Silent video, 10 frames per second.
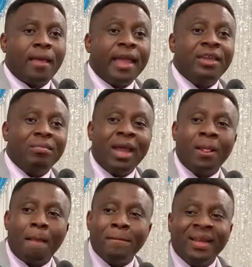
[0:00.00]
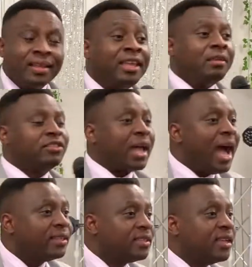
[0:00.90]
amen, gives
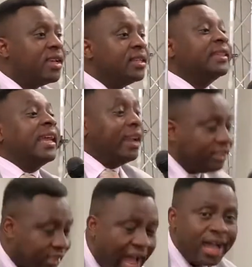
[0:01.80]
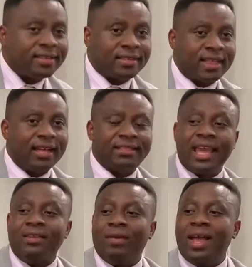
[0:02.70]
us, tells us that,
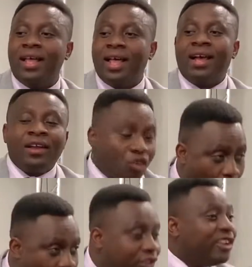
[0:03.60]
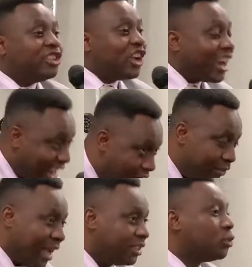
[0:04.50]
amen, God is
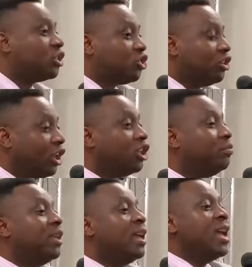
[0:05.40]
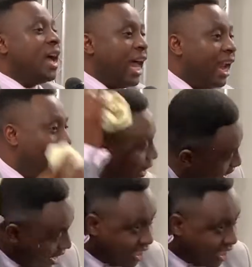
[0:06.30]
around us. We should not be allowing the